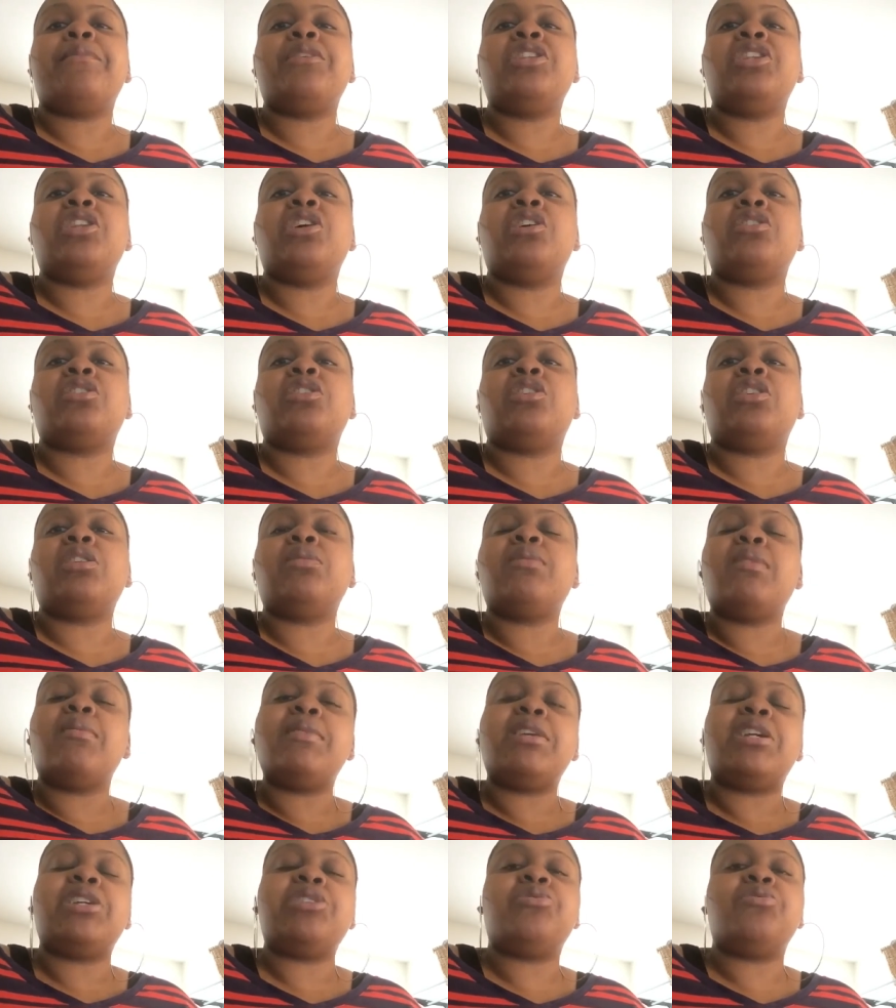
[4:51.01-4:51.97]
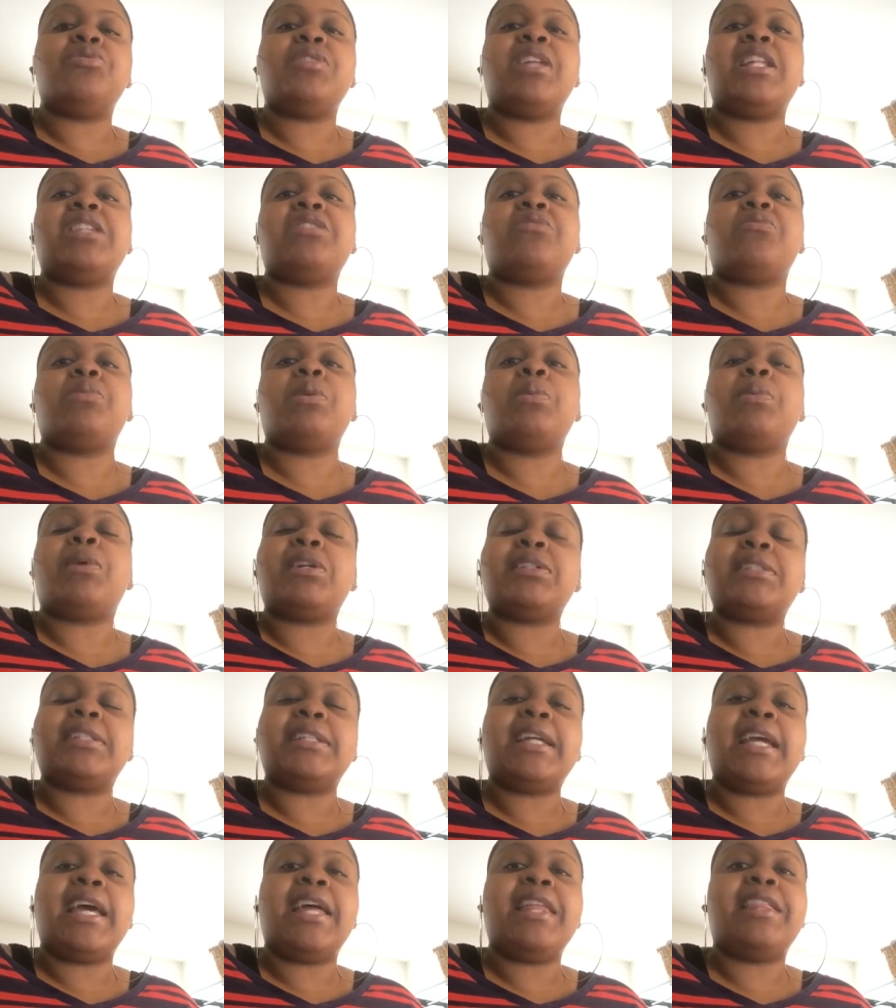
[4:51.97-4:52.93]
you know, the only way we could do that is we work
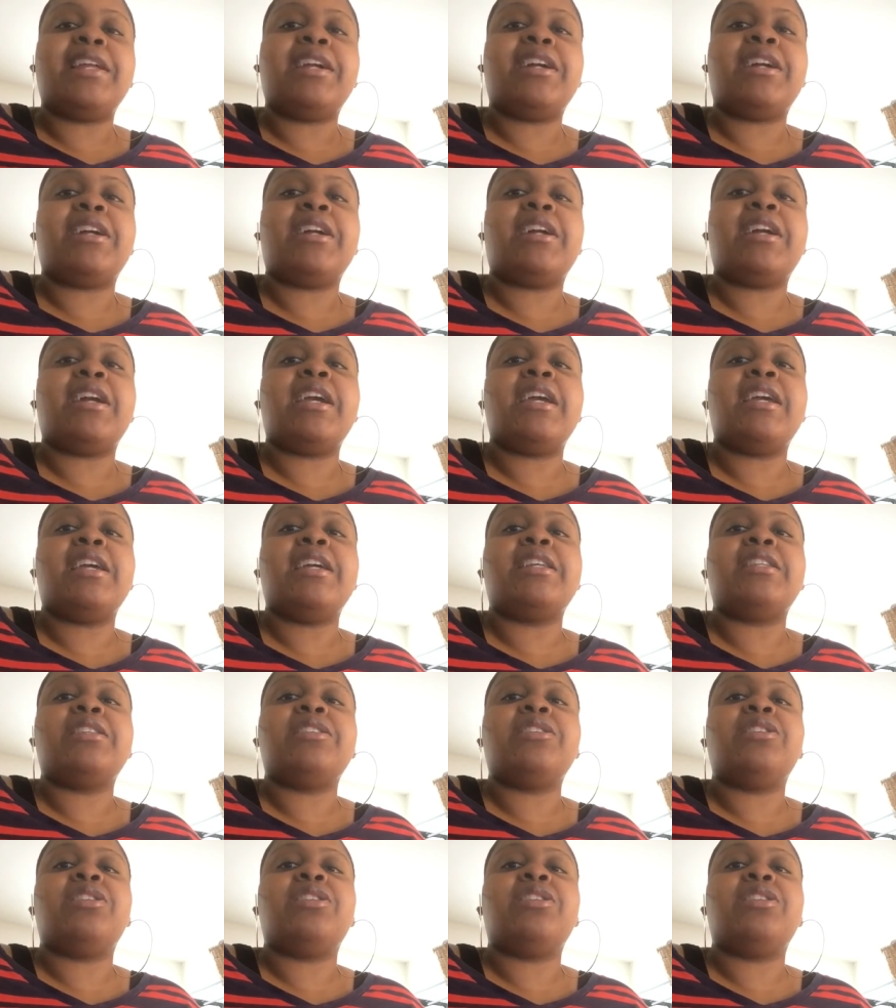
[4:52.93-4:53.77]
together and,